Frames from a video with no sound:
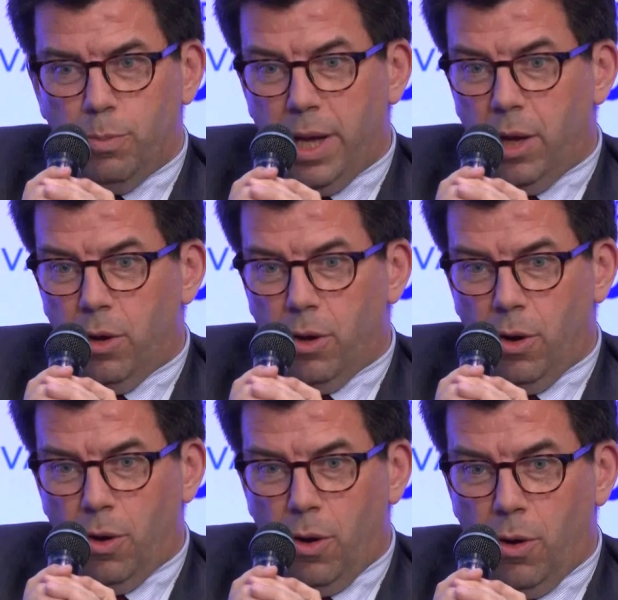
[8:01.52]
play a,
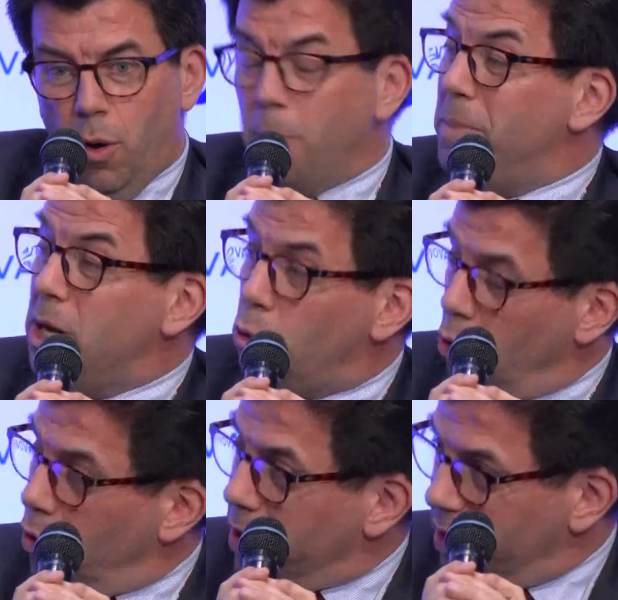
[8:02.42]
a big
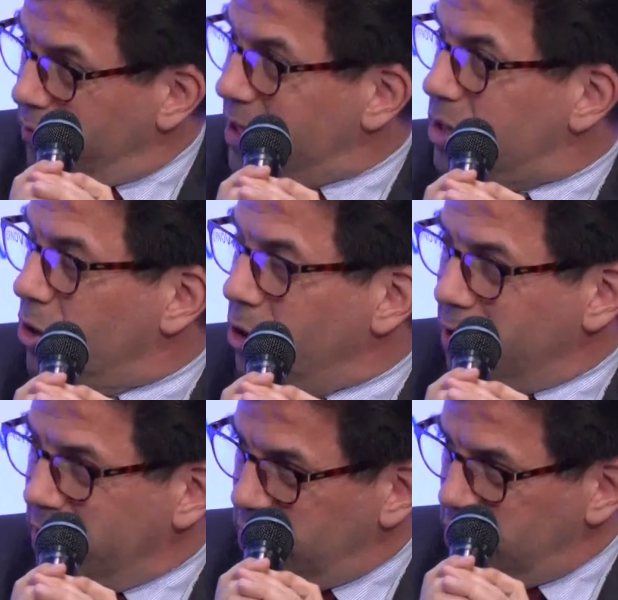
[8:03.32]
role in this uh,
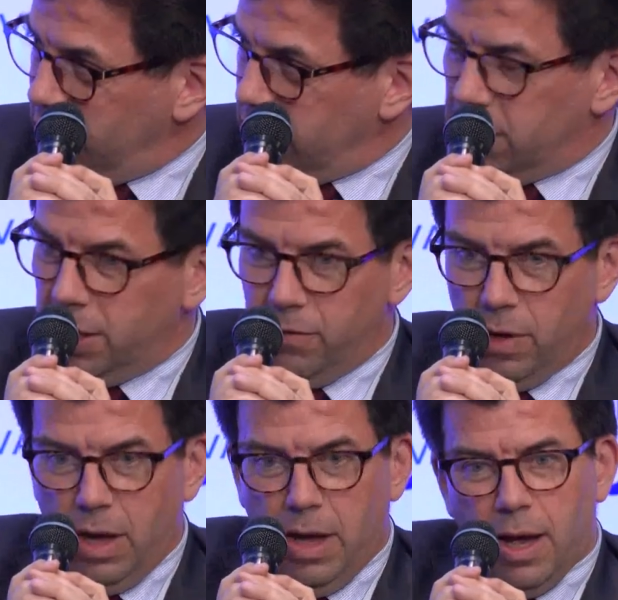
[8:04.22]
initiative,
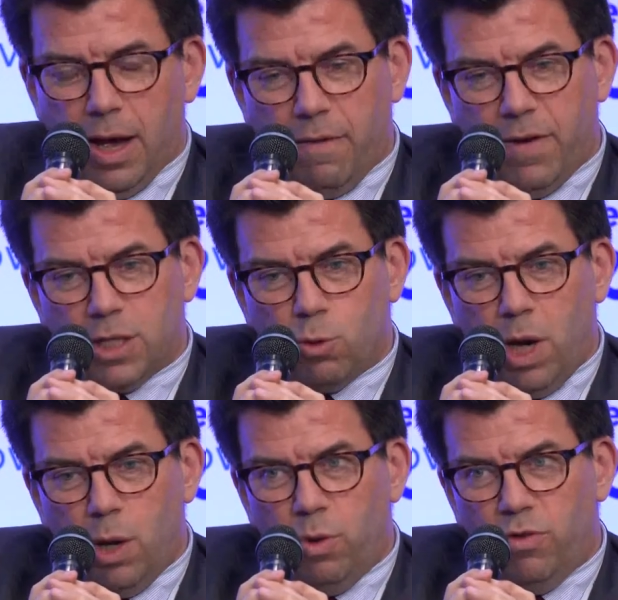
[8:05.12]
and that's
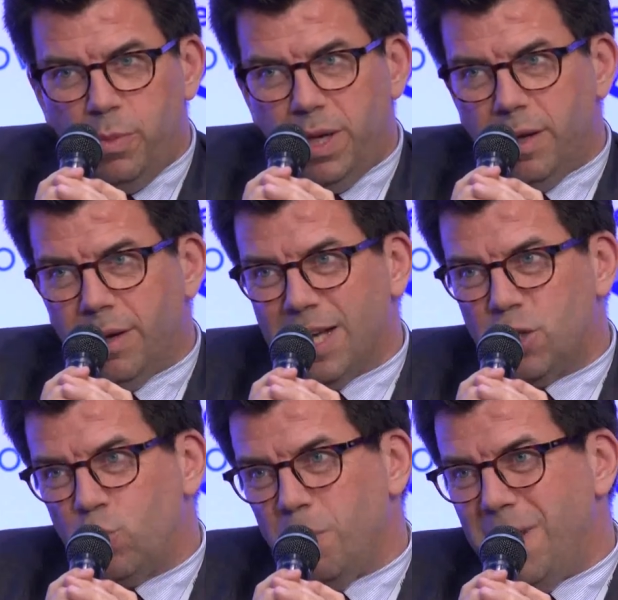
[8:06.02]
why we've been uh,
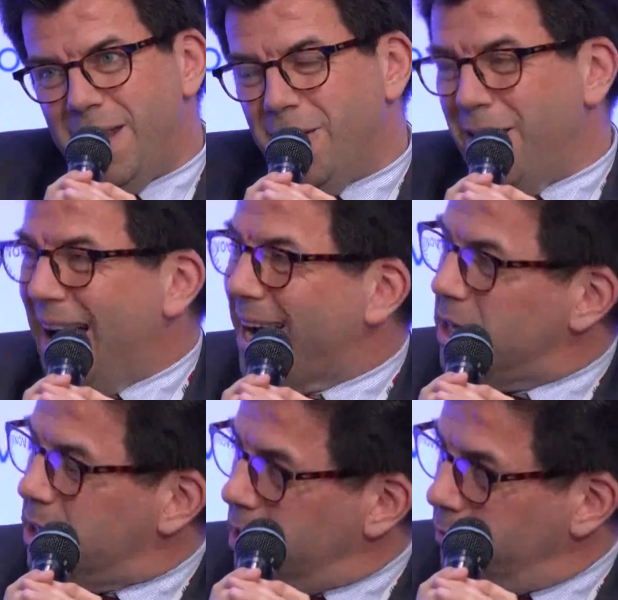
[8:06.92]
extremely uh,
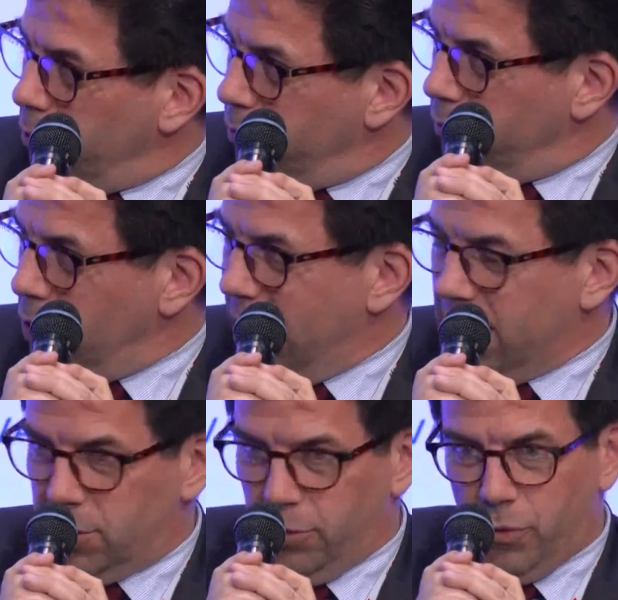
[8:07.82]
active over the
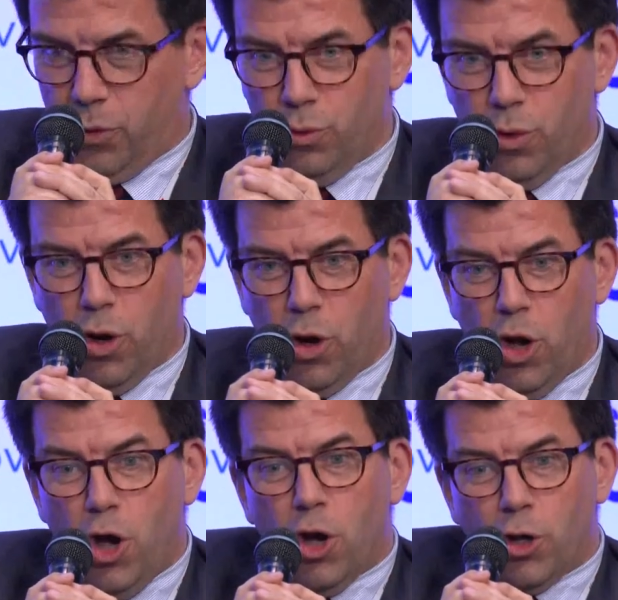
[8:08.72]
last few uh,
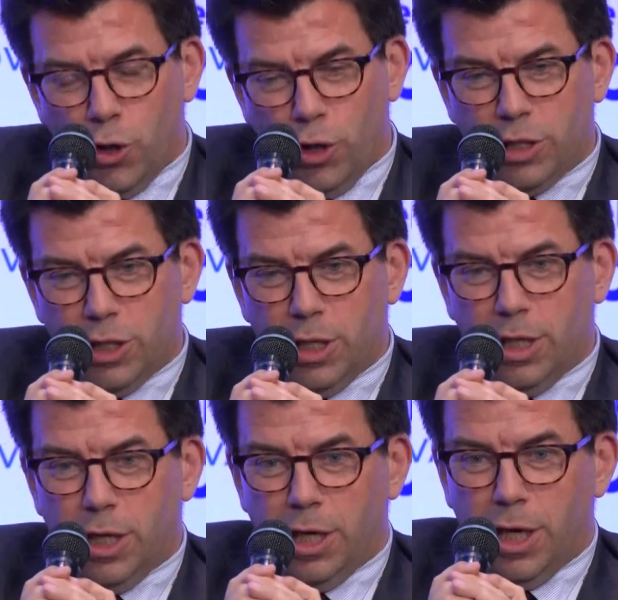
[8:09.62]
years in,
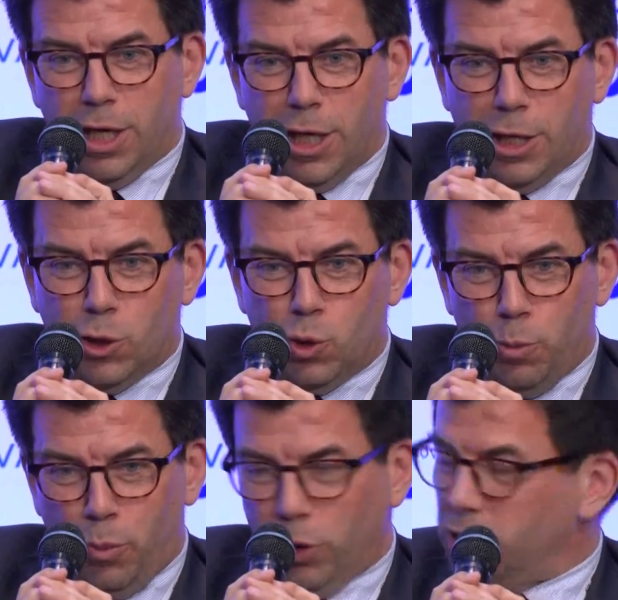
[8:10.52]
in, in,
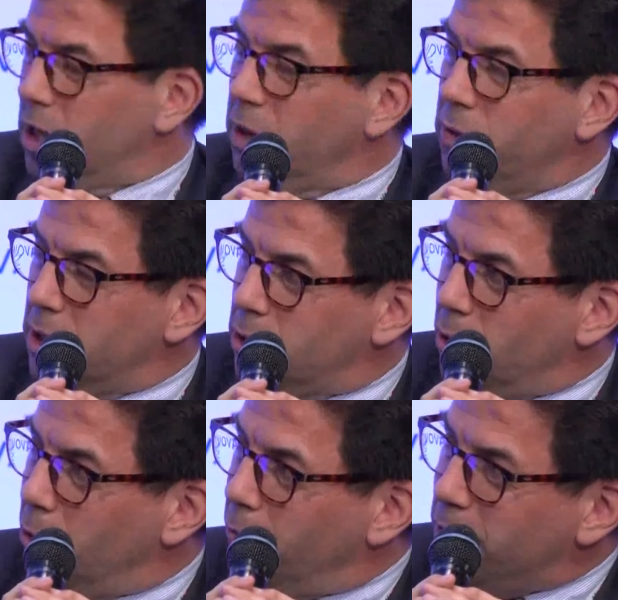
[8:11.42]
supporting this,
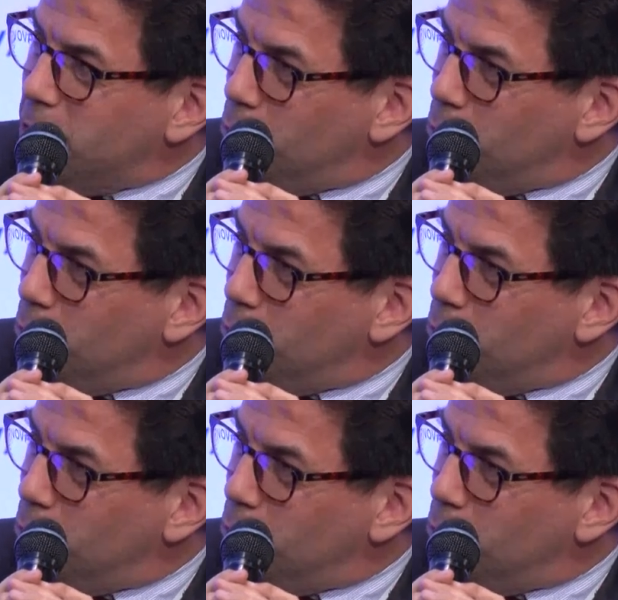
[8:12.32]
this